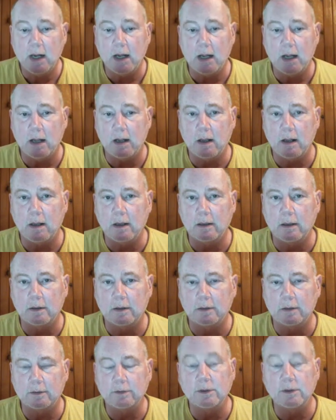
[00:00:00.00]

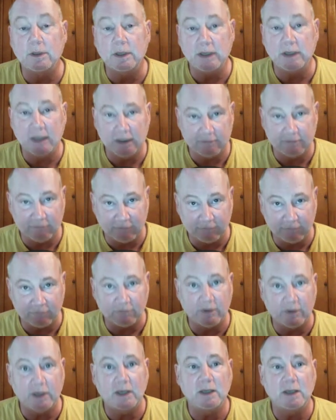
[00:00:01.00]
You're going to get it for
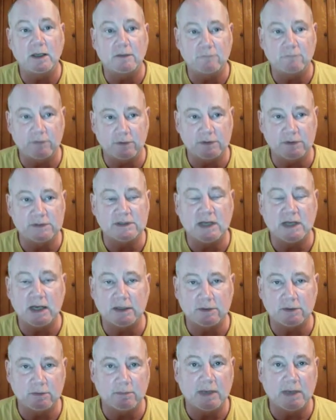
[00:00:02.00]
free if you
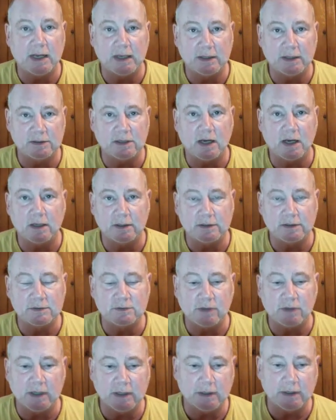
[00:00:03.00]
decide to buy Taqi's
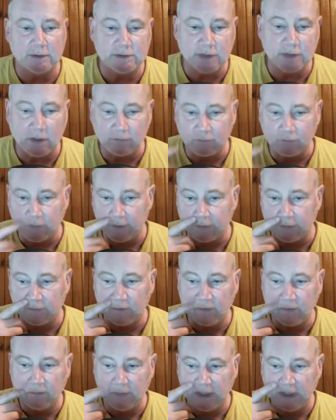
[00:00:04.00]
training and software
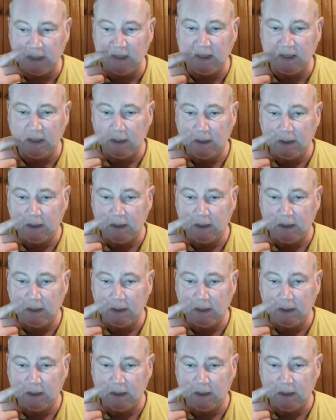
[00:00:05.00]
through me,